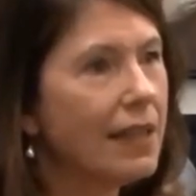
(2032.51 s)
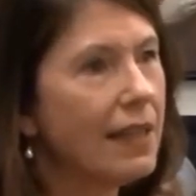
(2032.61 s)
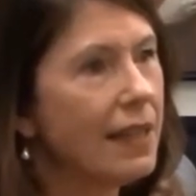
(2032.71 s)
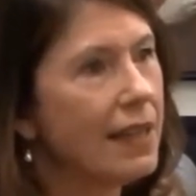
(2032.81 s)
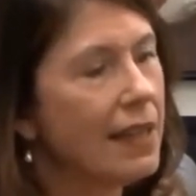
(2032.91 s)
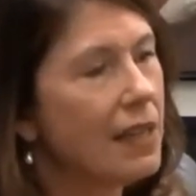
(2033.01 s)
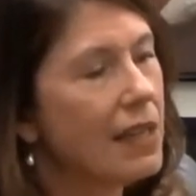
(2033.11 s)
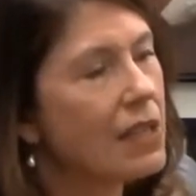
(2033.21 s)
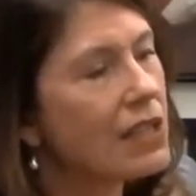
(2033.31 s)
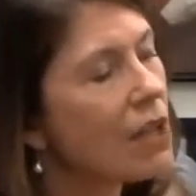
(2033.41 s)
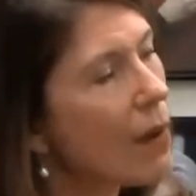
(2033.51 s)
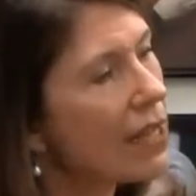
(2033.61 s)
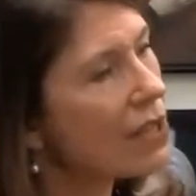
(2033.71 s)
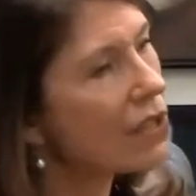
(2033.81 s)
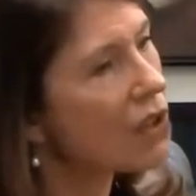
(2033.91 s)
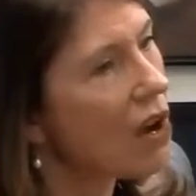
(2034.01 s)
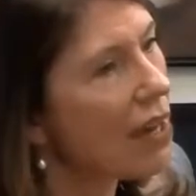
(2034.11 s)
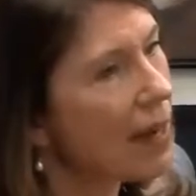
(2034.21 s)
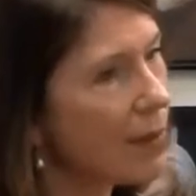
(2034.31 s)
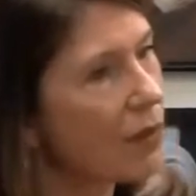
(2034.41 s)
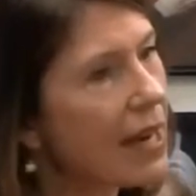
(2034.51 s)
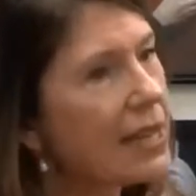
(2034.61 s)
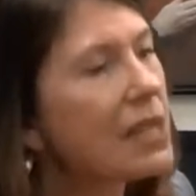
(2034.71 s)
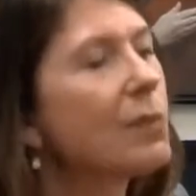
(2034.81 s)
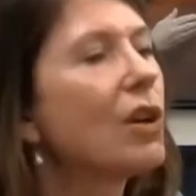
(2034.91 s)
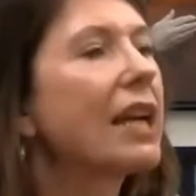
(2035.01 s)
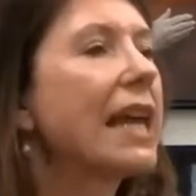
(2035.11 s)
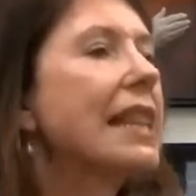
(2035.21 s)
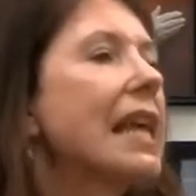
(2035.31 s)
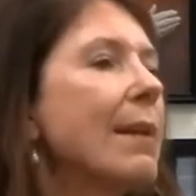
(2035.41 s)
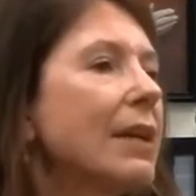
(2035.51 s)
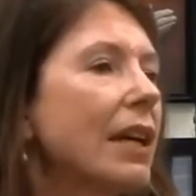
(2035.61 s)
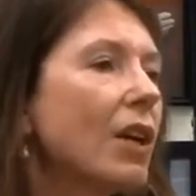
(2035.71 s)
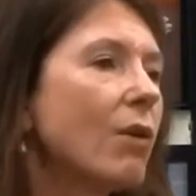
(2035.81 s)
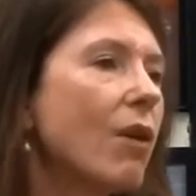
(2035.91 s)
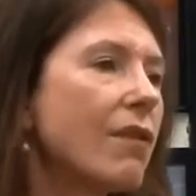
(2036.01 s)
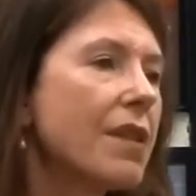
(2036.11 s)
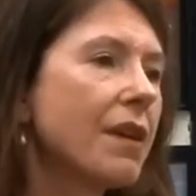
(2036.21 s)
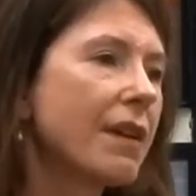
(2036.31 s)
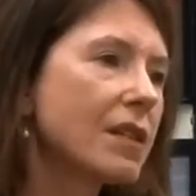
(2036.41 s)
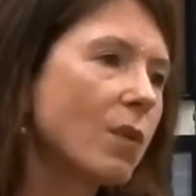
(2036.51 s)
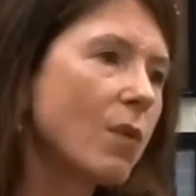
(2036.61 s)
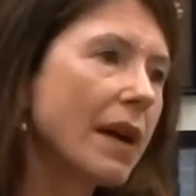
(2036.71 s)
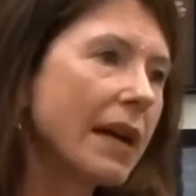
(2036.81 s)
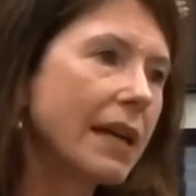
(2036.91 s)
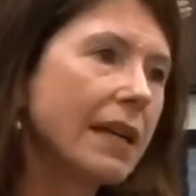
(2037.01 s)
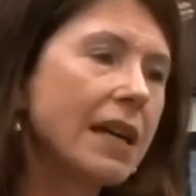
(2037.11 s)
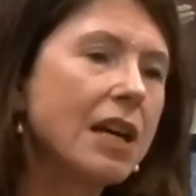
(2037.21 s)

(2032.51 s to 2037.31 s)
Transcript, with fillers: Mm-hmm. So I just thought, I'm going to write this book and then I'm going to go over there as a way,